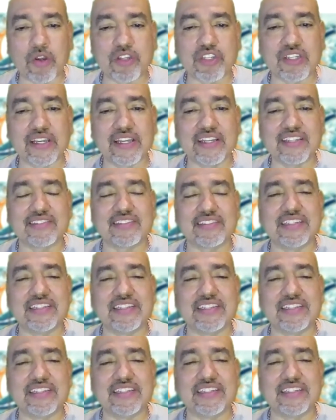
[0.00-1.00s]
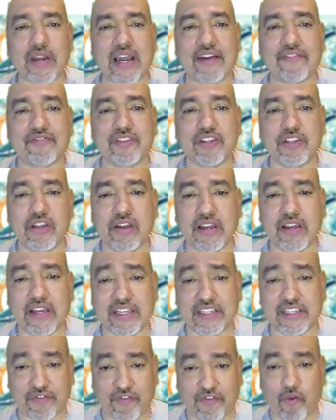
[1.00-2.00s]
pushing his team to draft
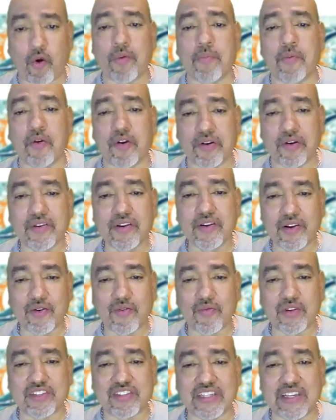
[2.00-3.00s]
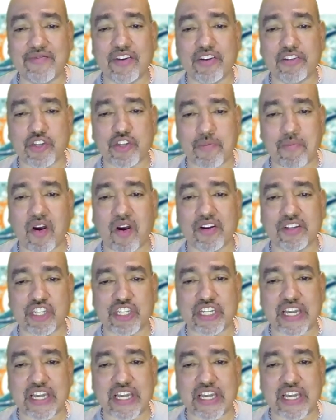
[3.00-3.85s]
his former receiver Jamar